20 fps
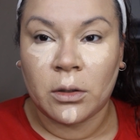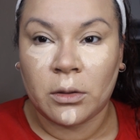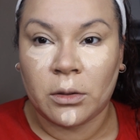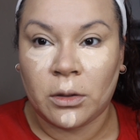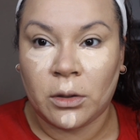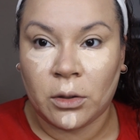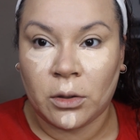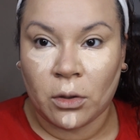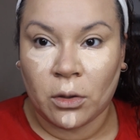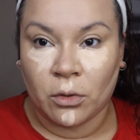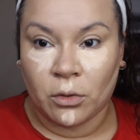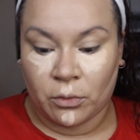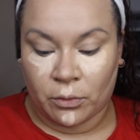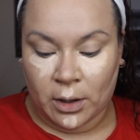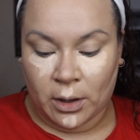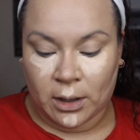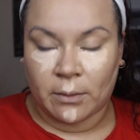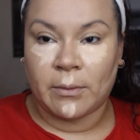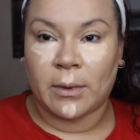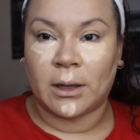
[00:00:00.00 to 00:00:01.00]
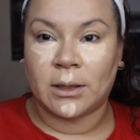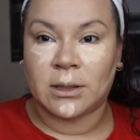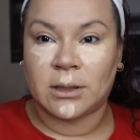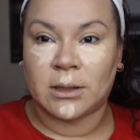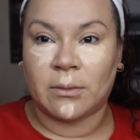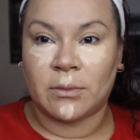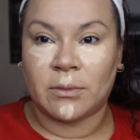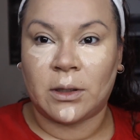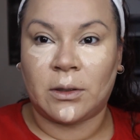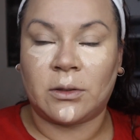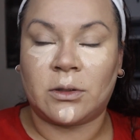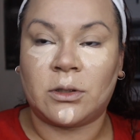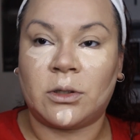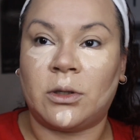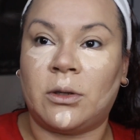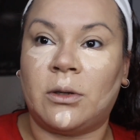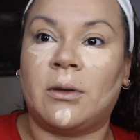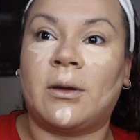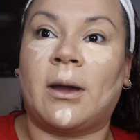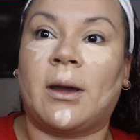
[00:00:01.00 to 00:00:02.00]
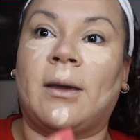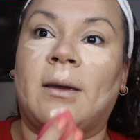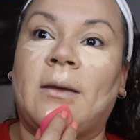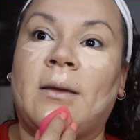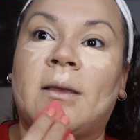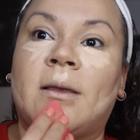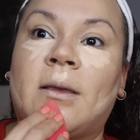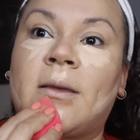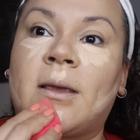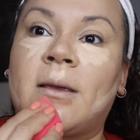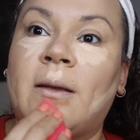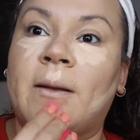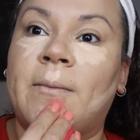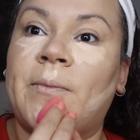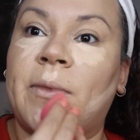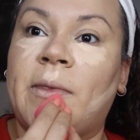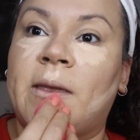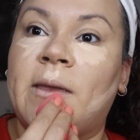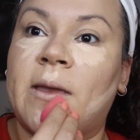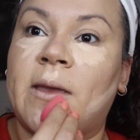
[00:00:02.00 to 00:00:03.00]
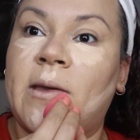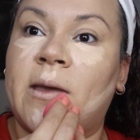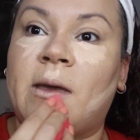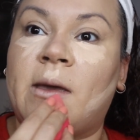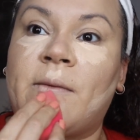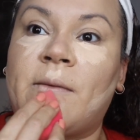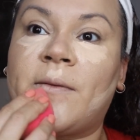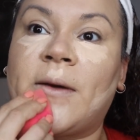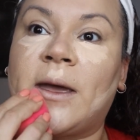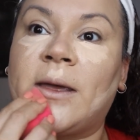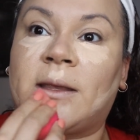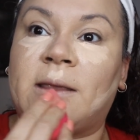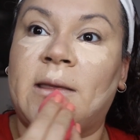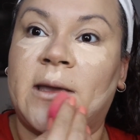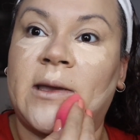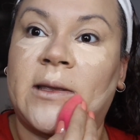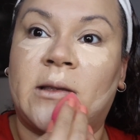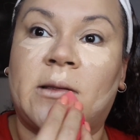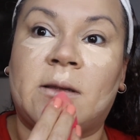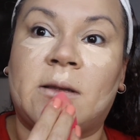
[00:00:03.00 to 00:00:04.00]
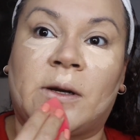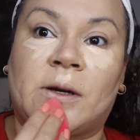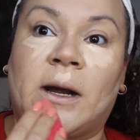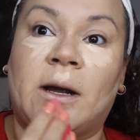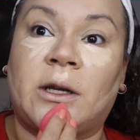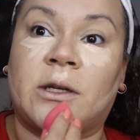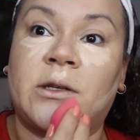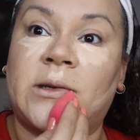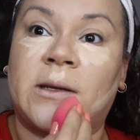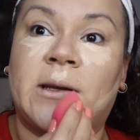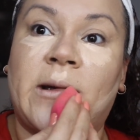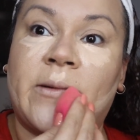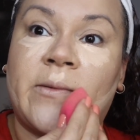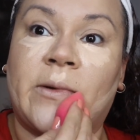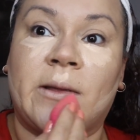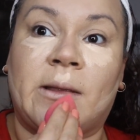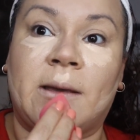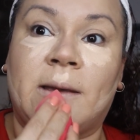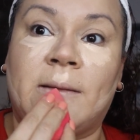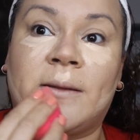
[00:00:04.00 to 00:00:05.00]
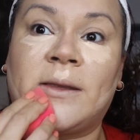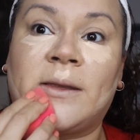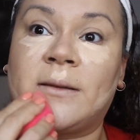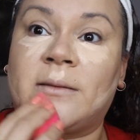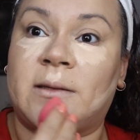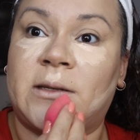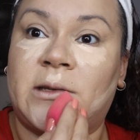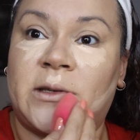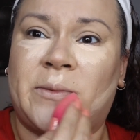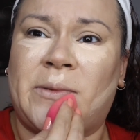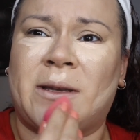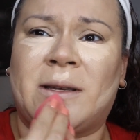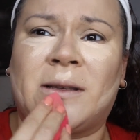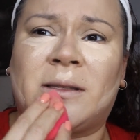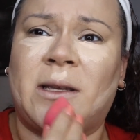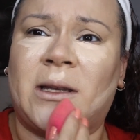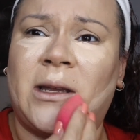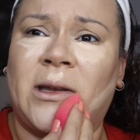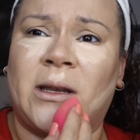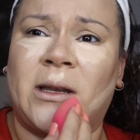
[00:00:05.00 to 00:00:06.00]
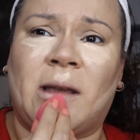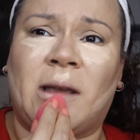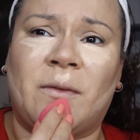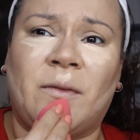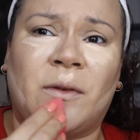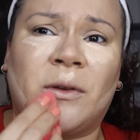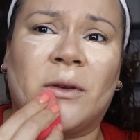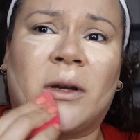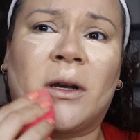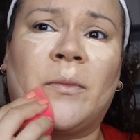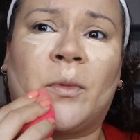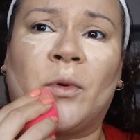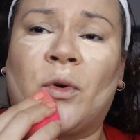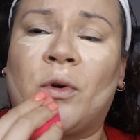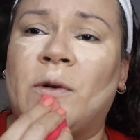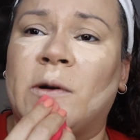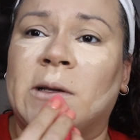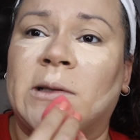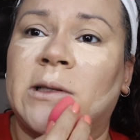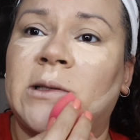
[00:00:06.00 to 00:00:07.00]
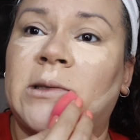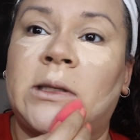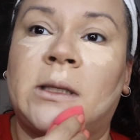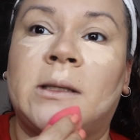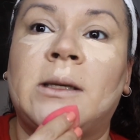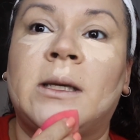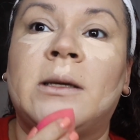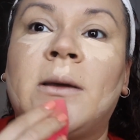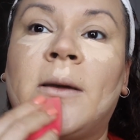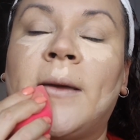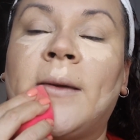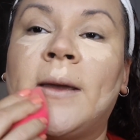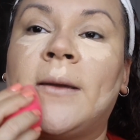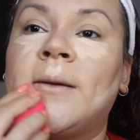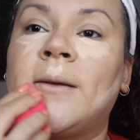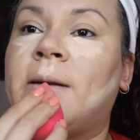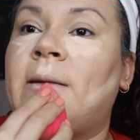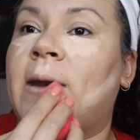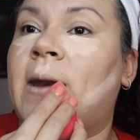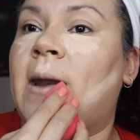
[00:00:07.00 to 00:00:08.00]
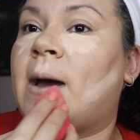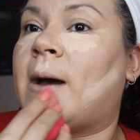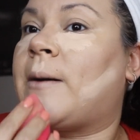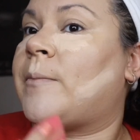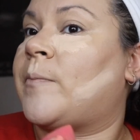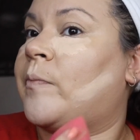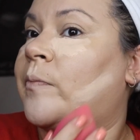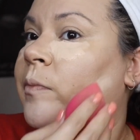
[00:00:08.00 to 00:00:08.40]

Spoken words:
you know, recommend something to you guys if I think it's trash. I really, just because they're gonna give you a couple coins. Nah.